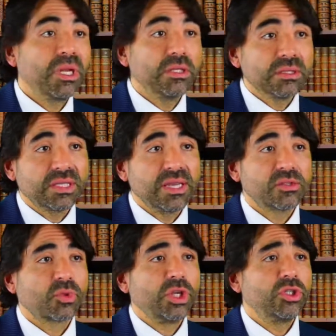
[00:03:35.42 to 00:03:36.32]
medical
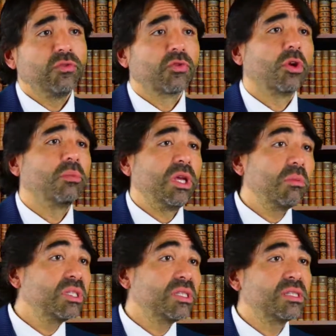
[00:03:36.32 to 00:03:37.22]
tests ranging from
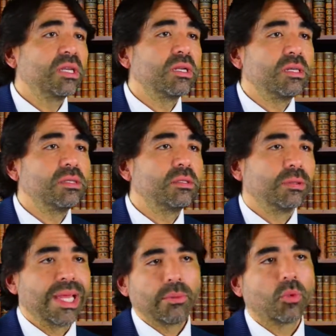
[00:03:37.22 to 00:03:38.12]
imaging studies
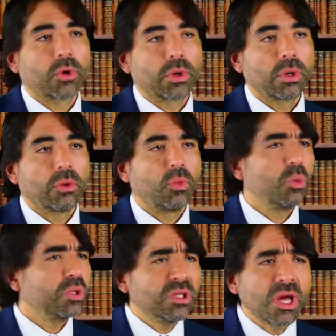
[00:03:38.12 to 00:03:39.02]
to lab work. We
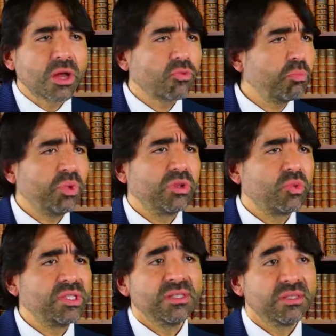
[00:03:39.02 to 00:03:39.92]
will not repeat
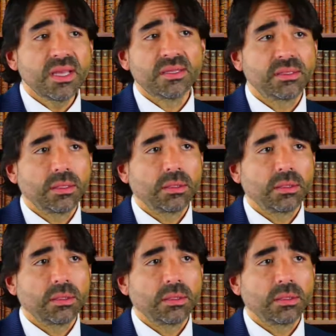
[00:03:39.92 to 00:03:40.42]
recent tests.